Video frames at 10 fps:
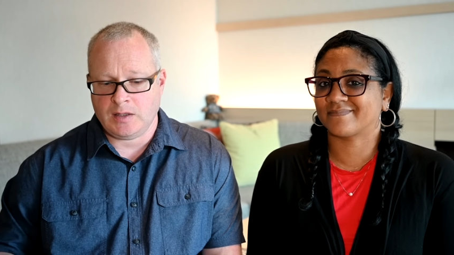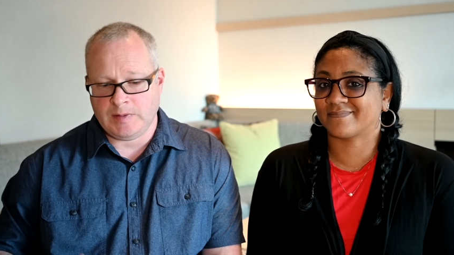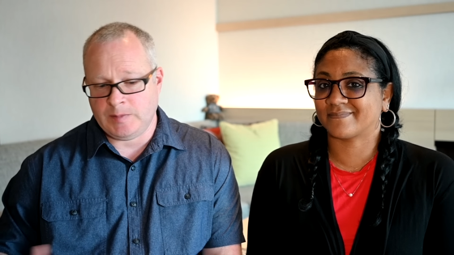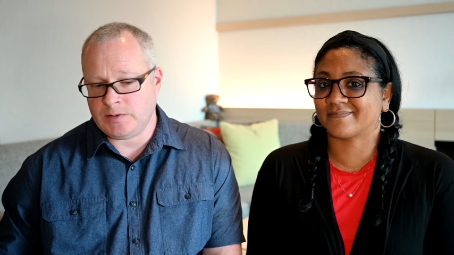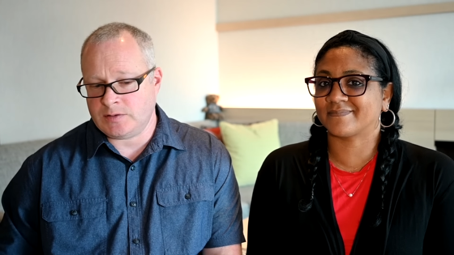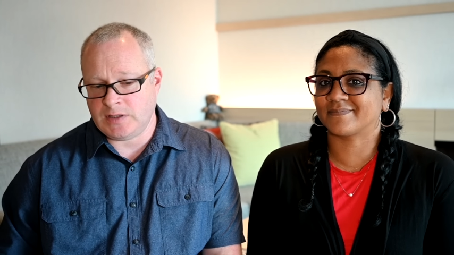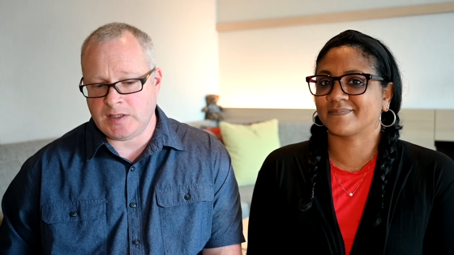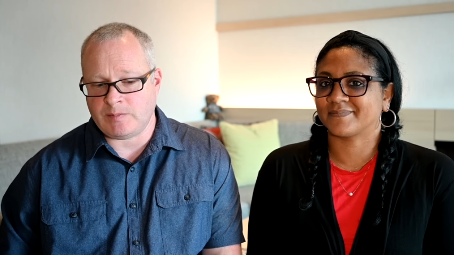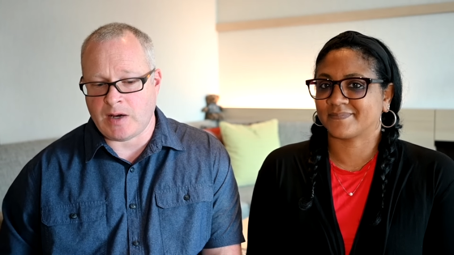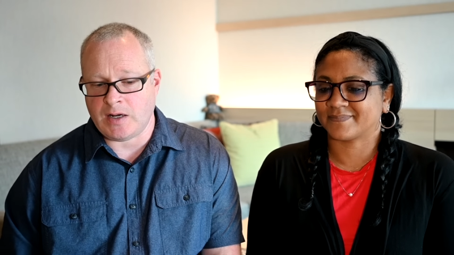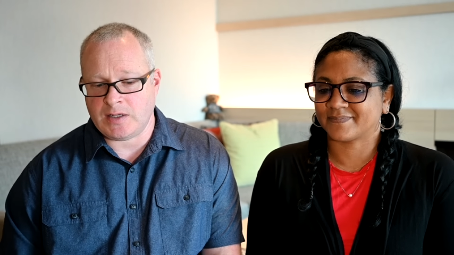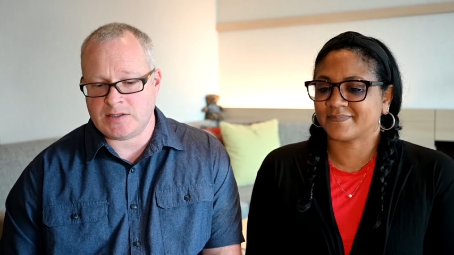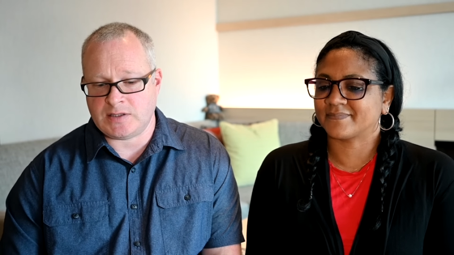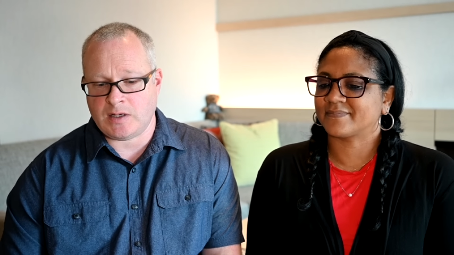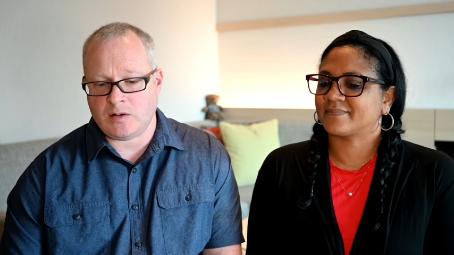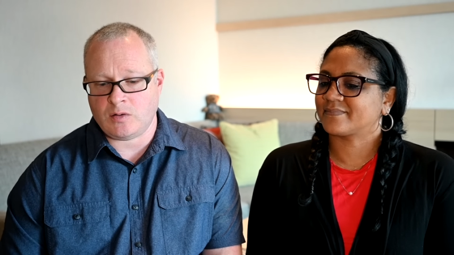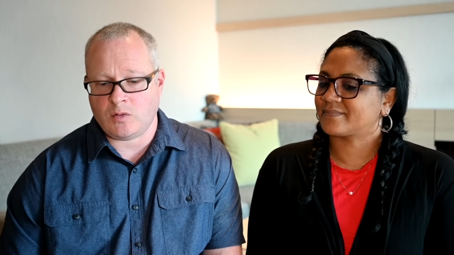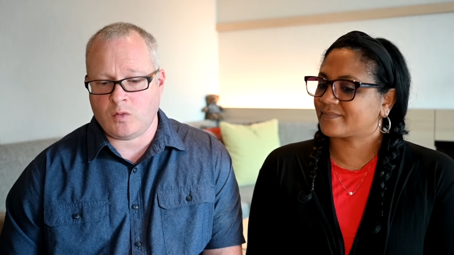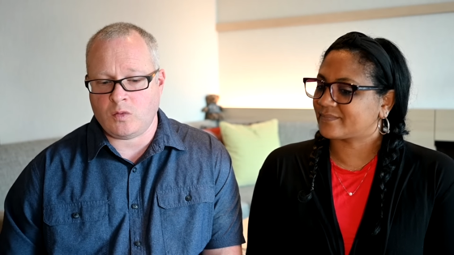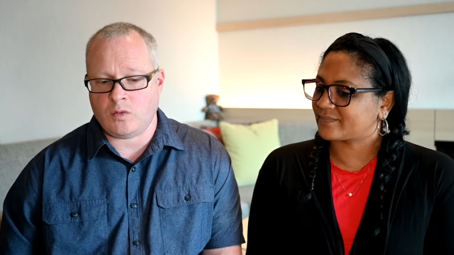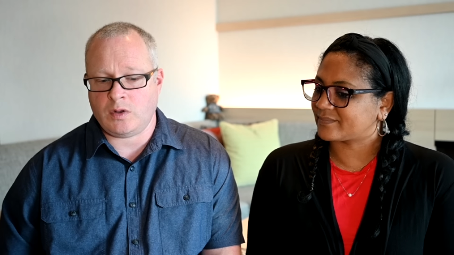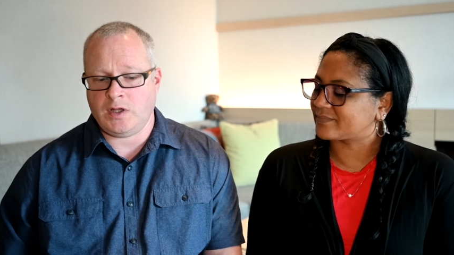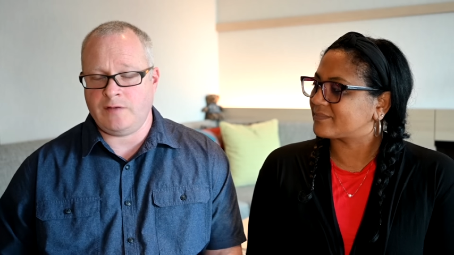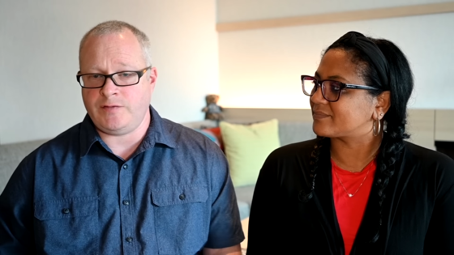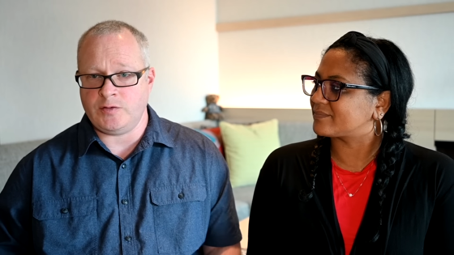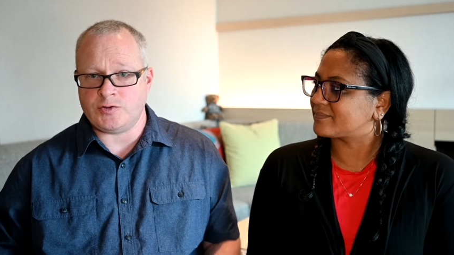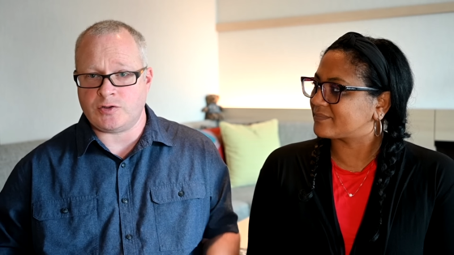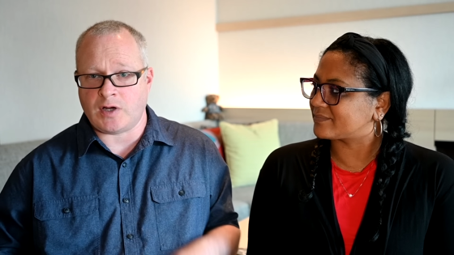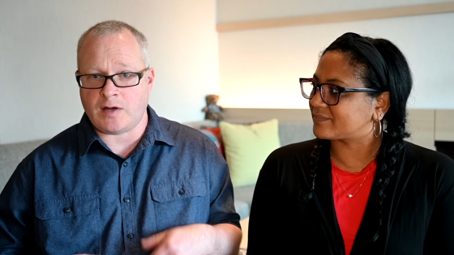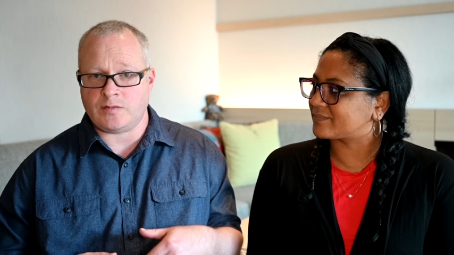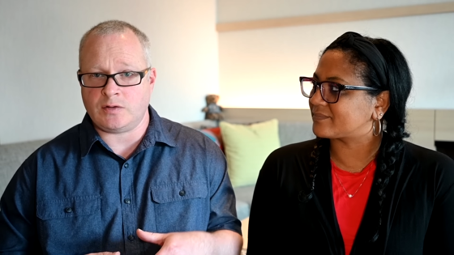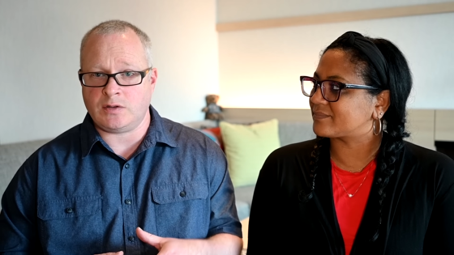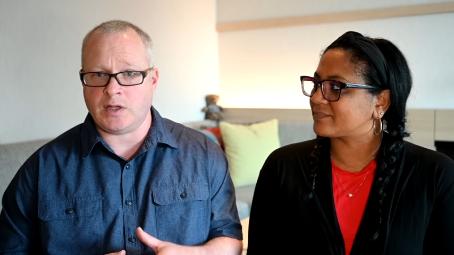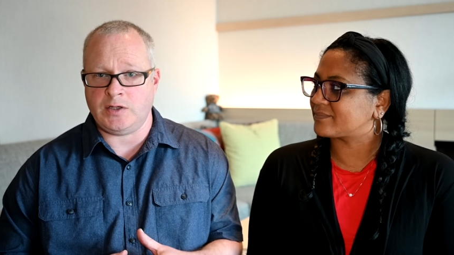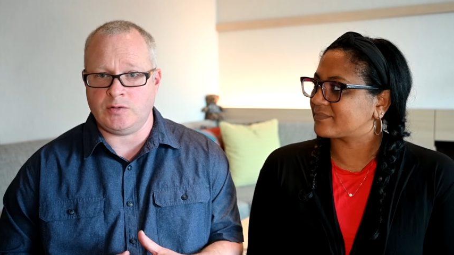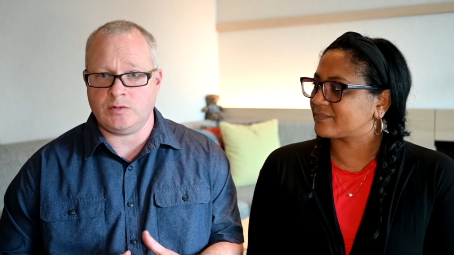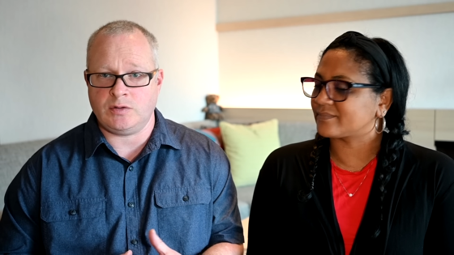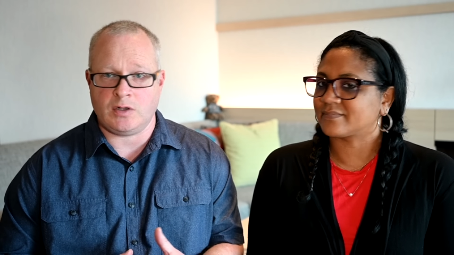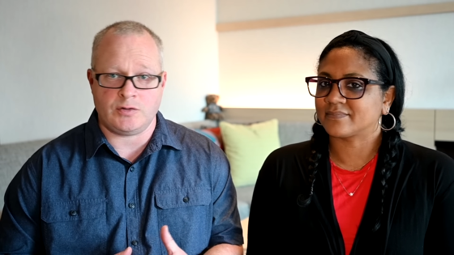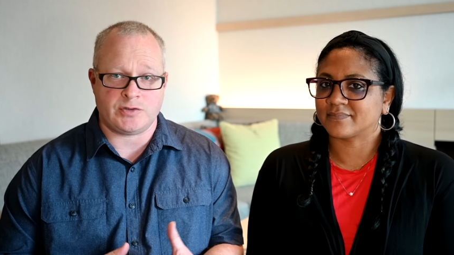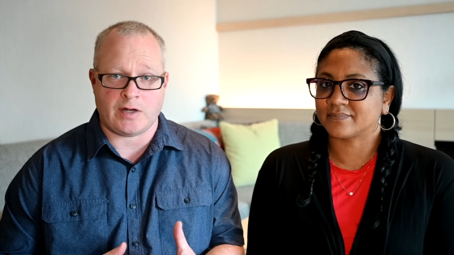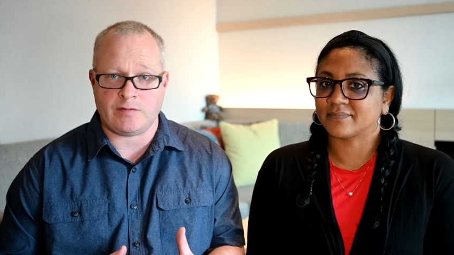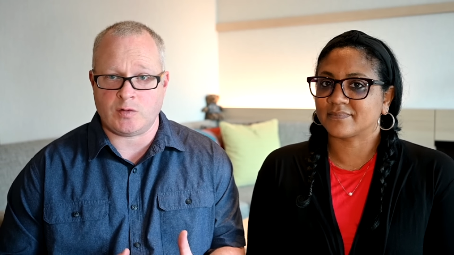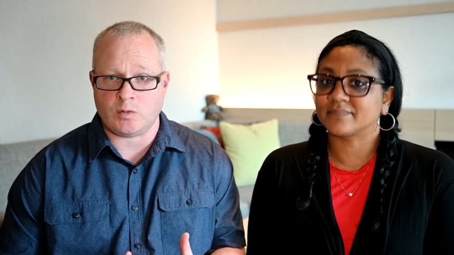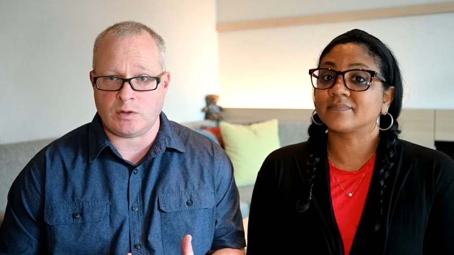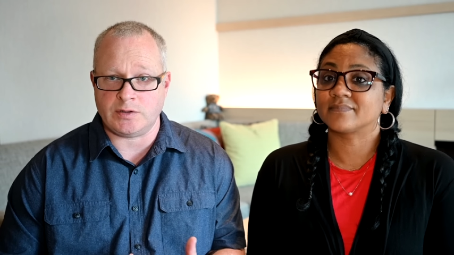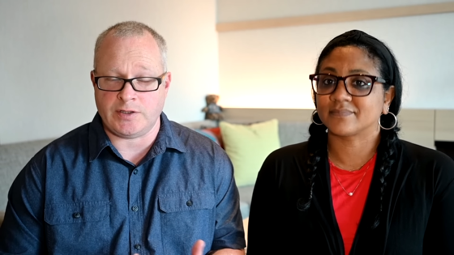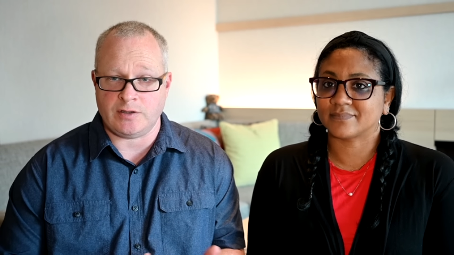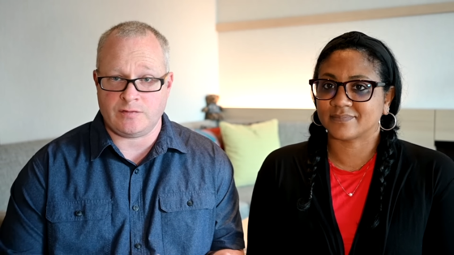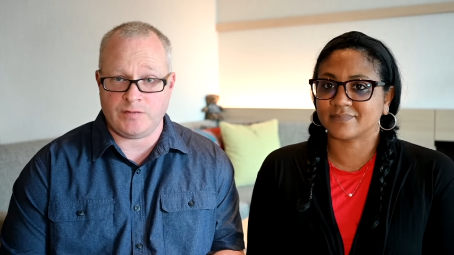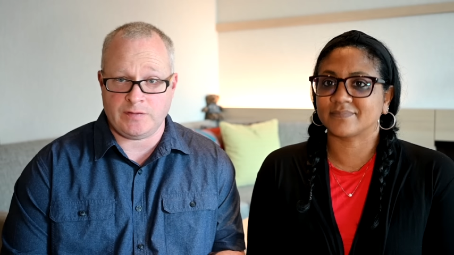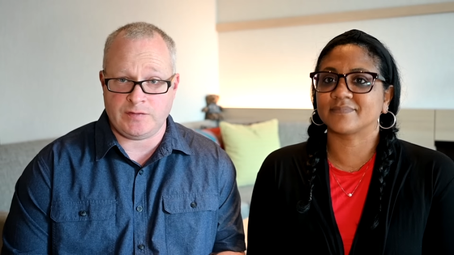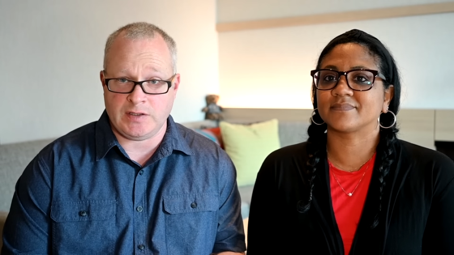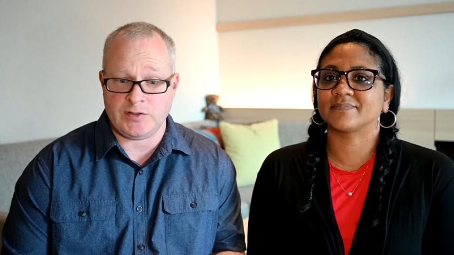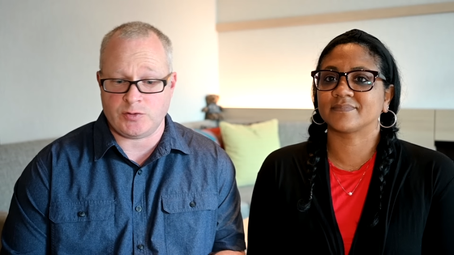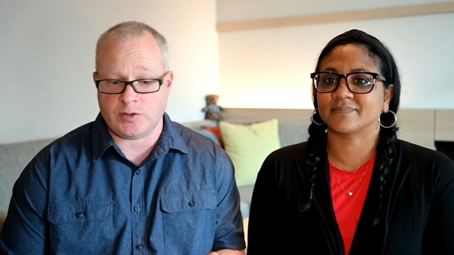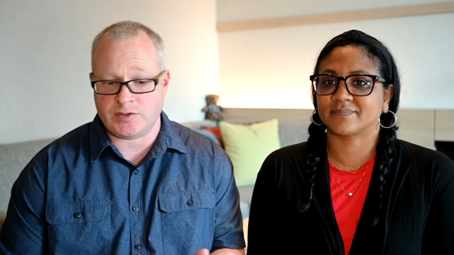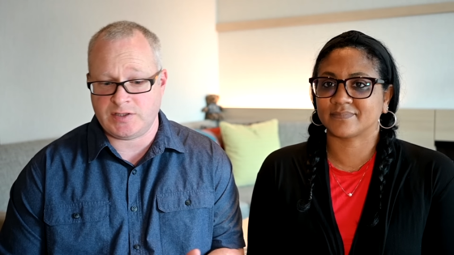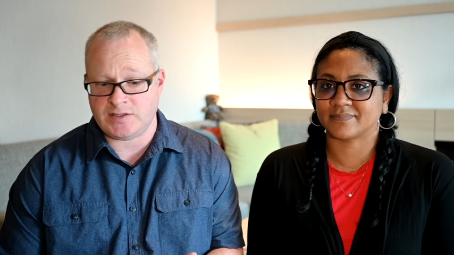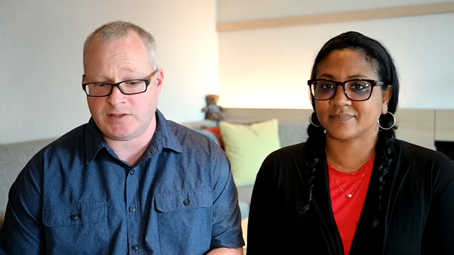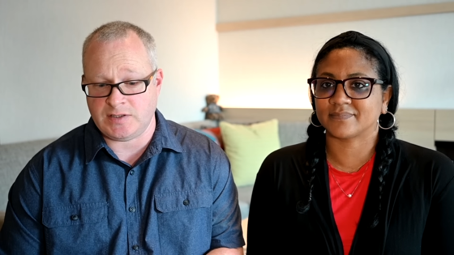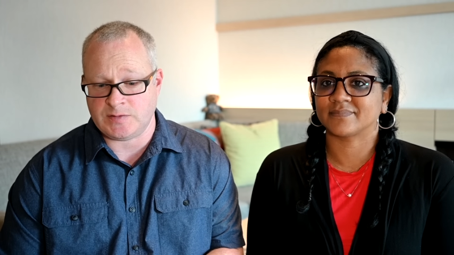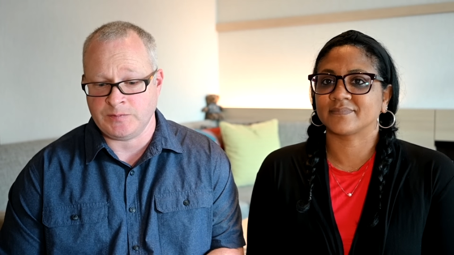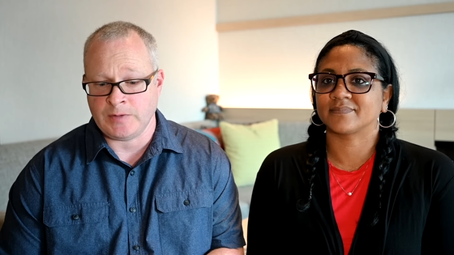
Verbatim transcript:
Speaker 1: people don't think about it, is that if you travel and you go travel the world in your 50s or your 60s,